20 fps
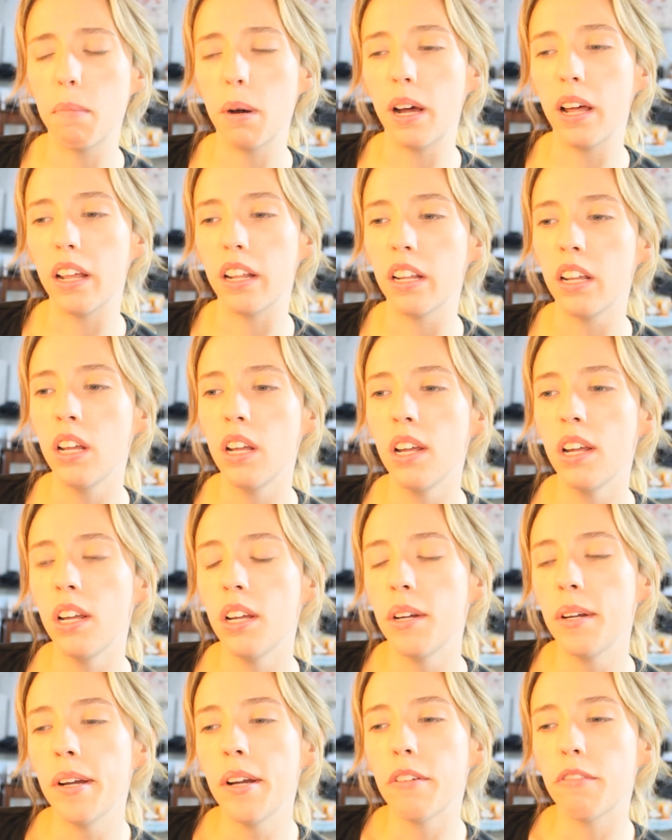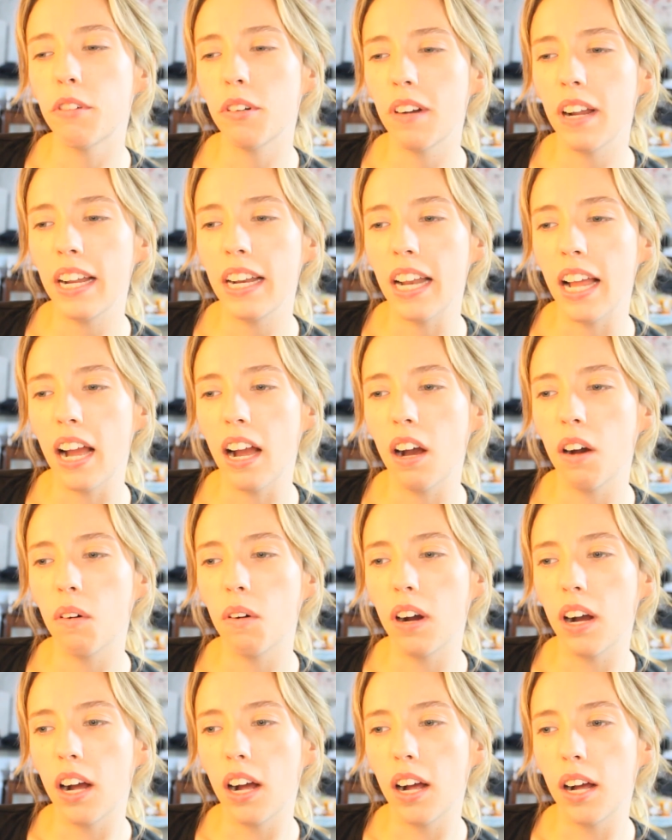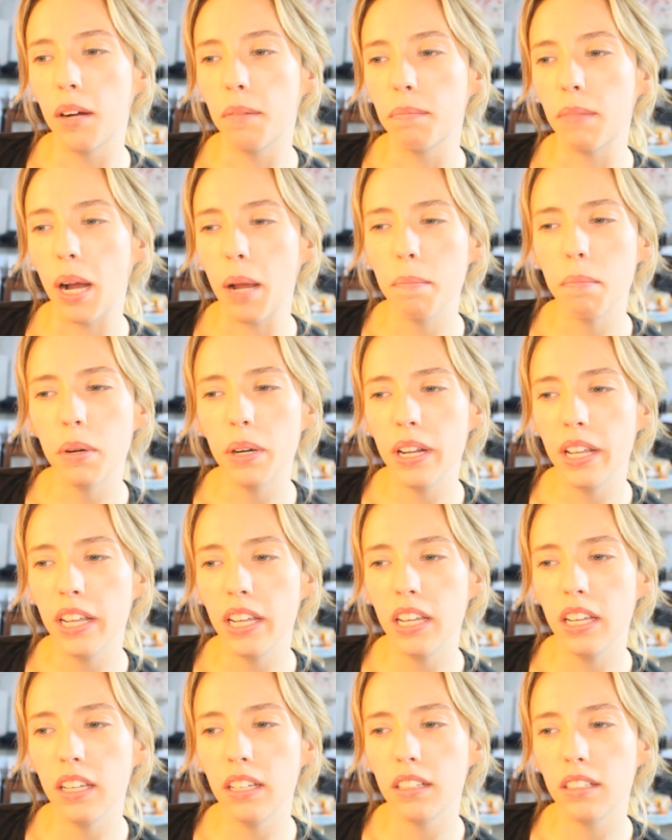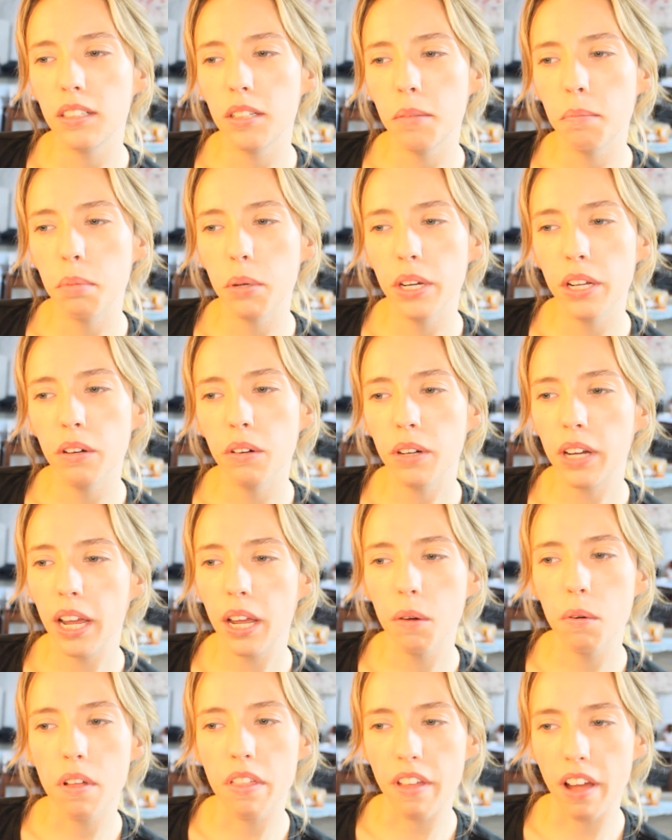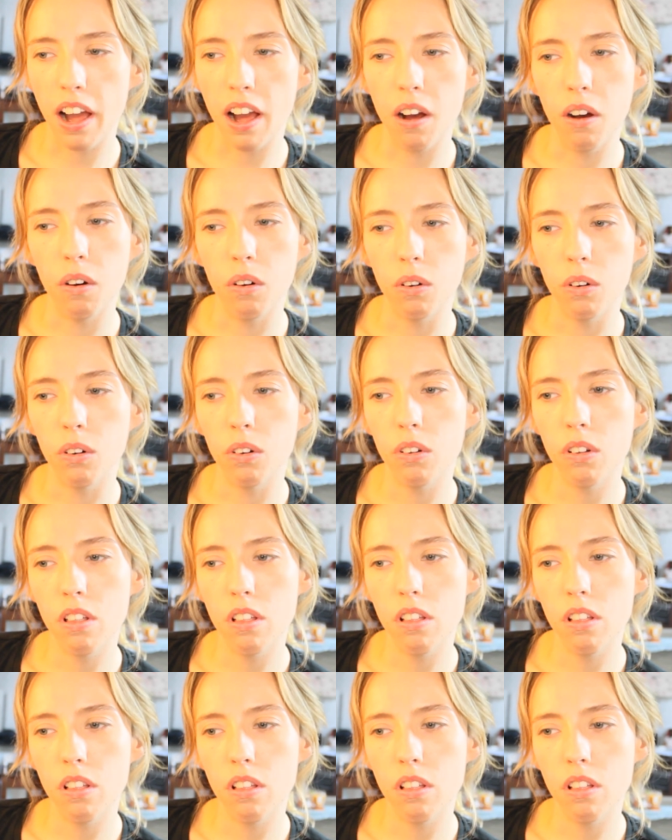But for right now, I'm pretty okay with how